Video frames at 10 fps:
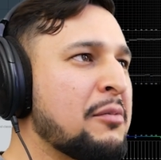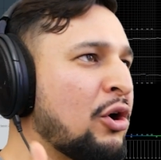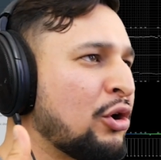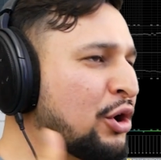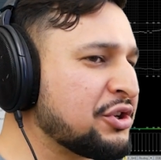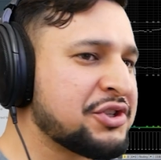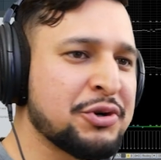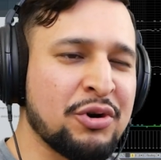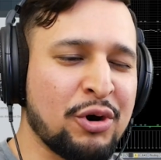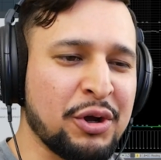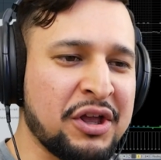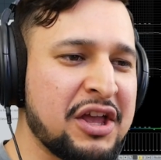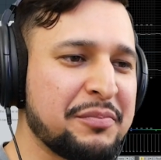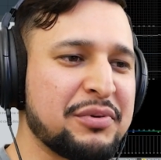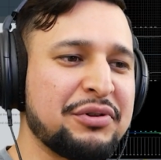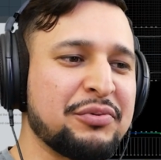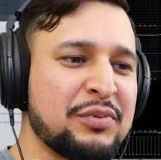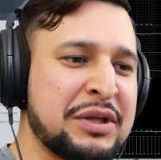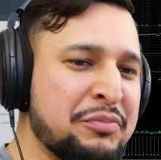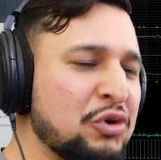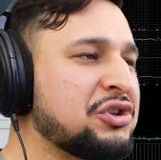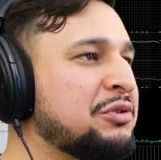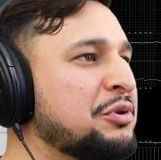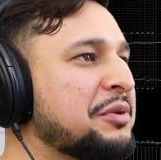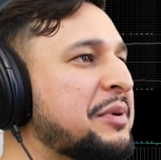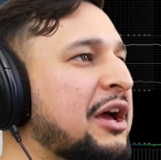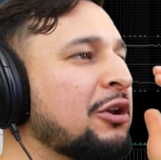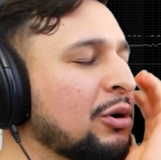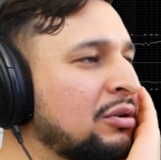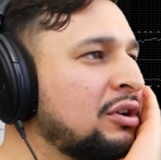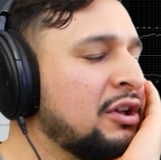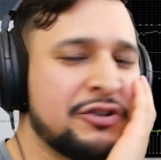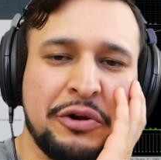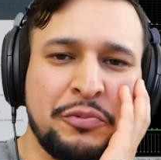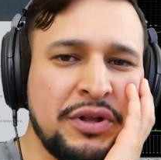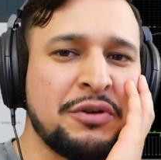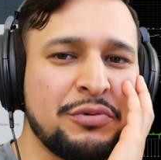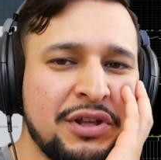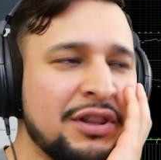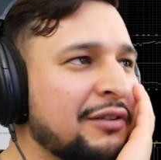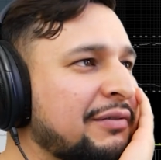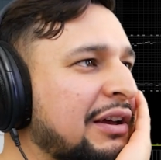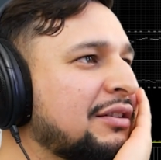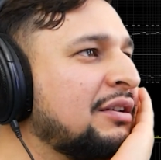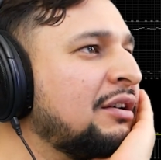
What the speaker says: hard snare and a hard kick, but the emotion with the piano. So I really, really love that.